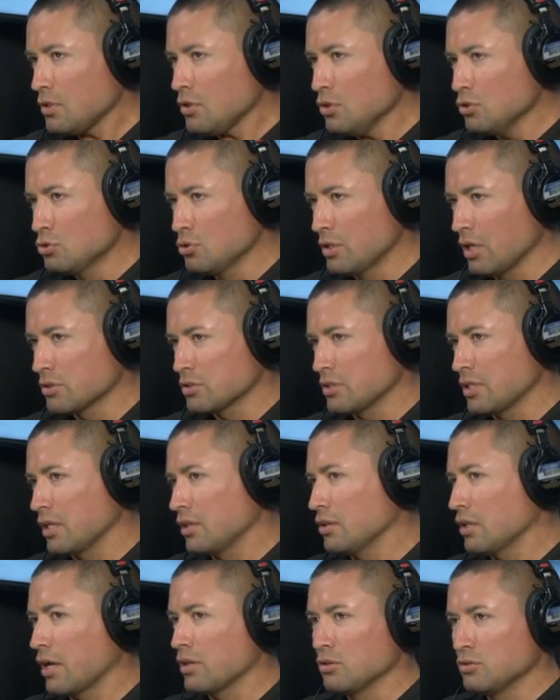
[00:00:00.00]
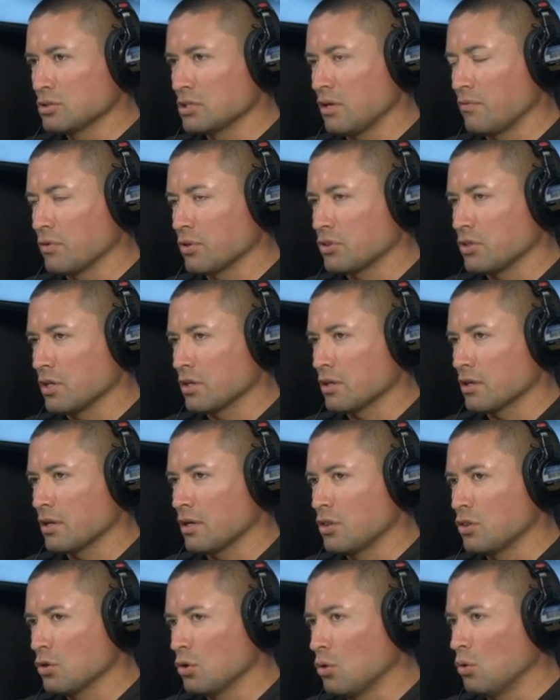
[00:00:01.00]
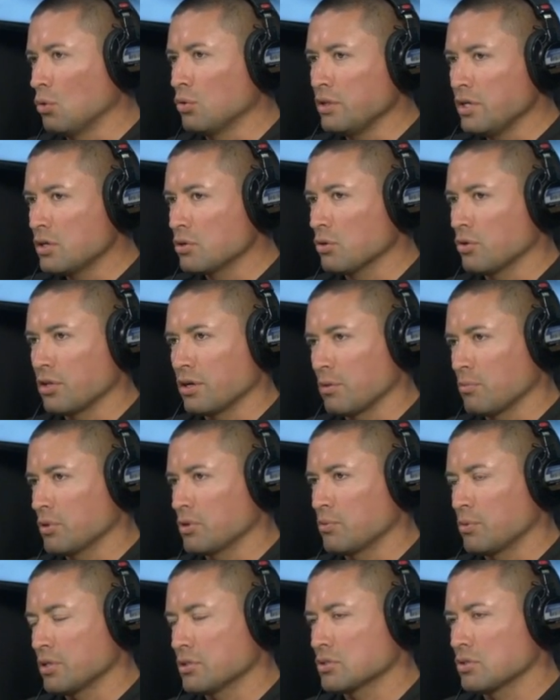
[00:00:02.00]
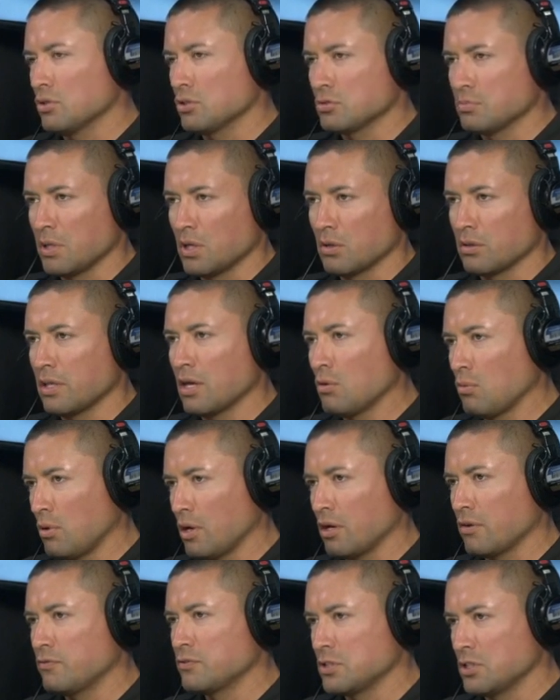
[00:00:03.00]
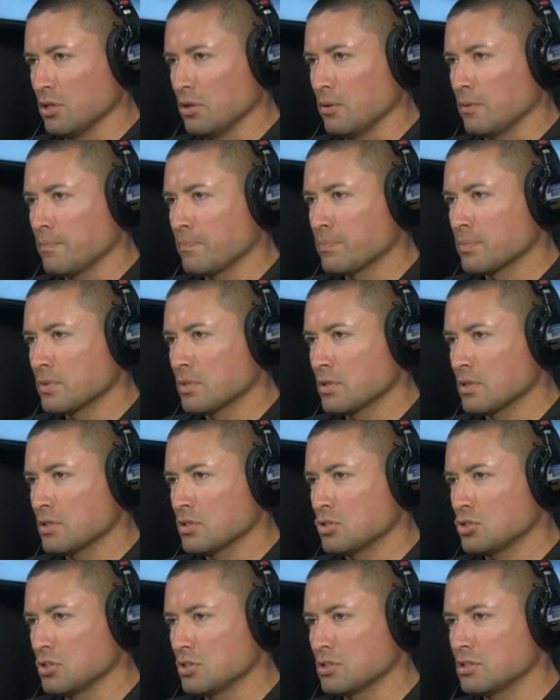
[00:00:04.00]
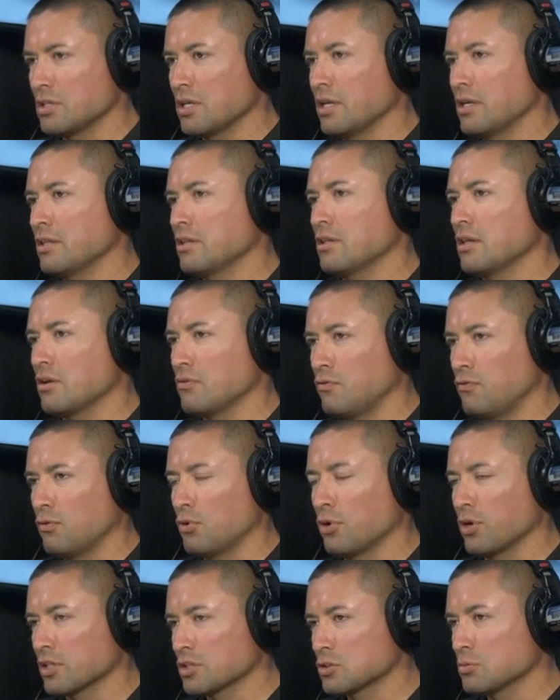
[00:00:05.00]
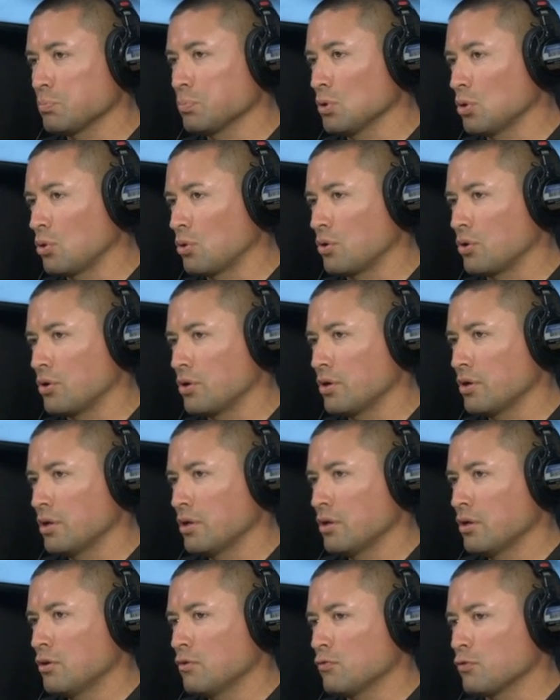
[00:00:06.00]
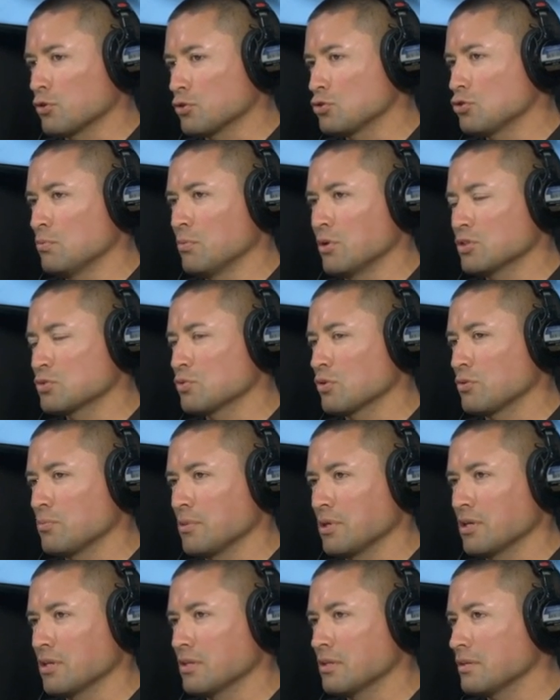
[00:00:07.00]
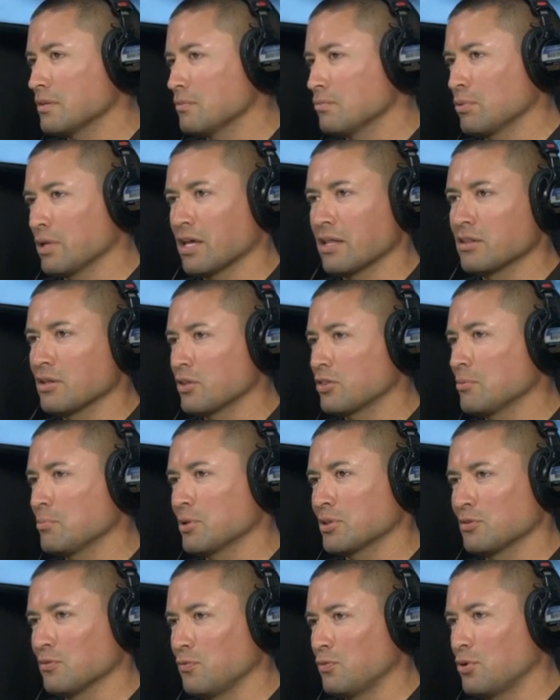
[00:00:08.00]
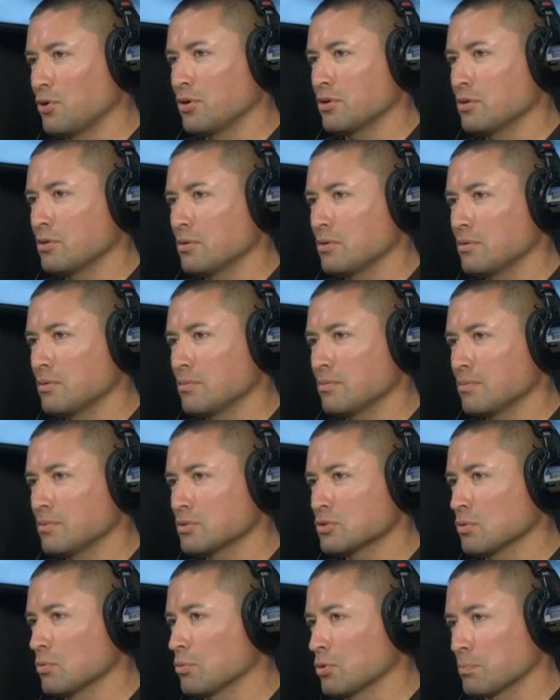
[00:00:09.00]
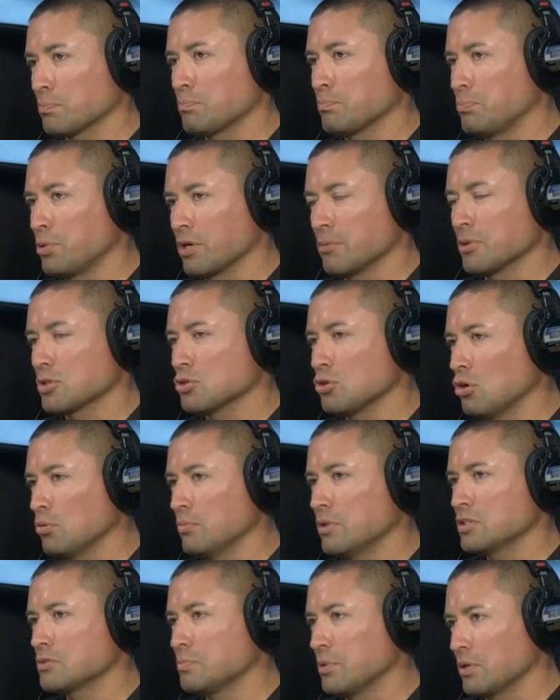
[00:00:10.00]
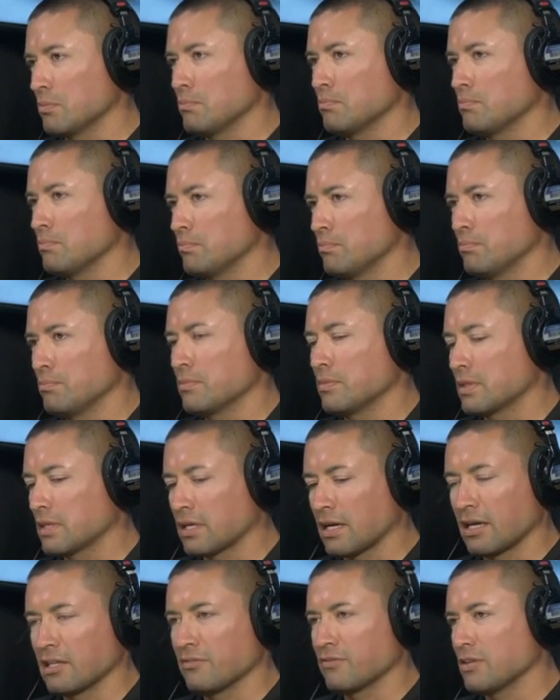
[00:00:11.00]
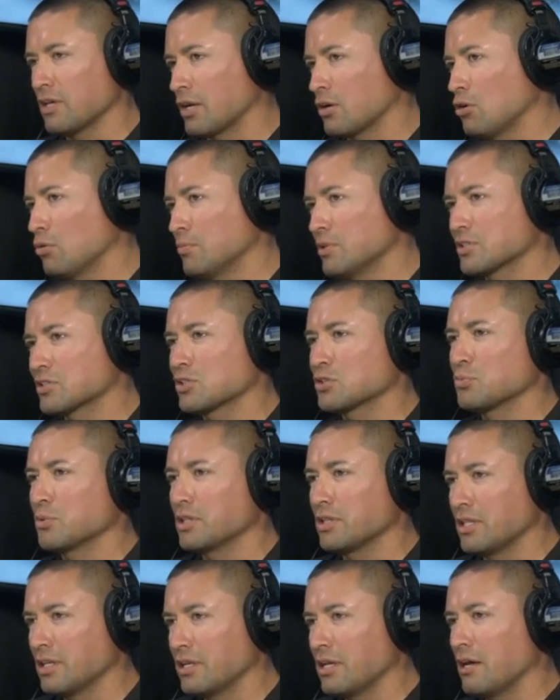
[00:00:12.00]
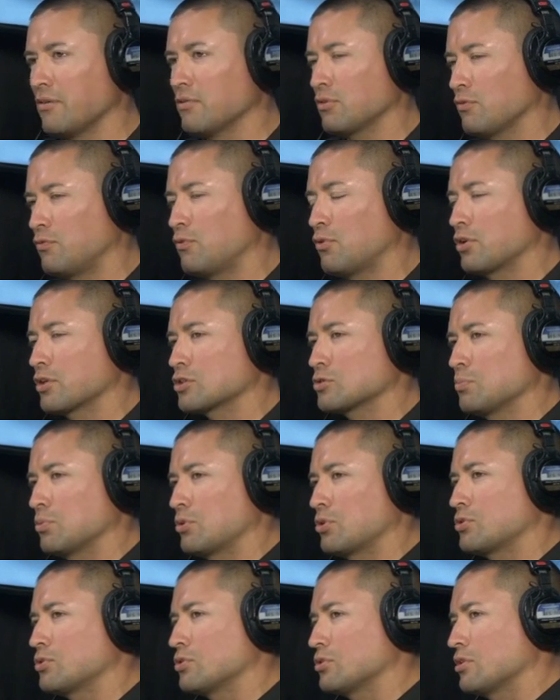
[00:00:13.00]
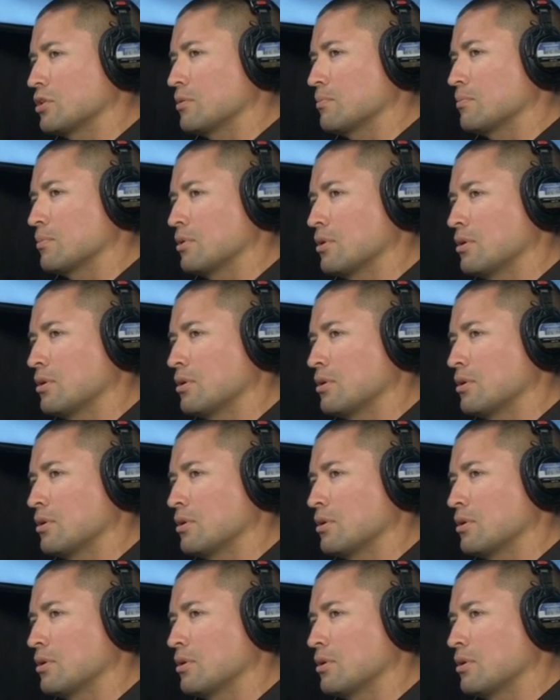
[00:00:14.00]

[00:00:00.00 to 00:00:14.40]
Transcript: 2008, I lose everything, and the only girl that I want to rescue is my now wife, Sil. She stayed in that Ford Explorer for two months with me, and we had nothing but the Ford. So we we're pretty much homeless, but kind of not homeless because we did have the Ford Explorer to sleep.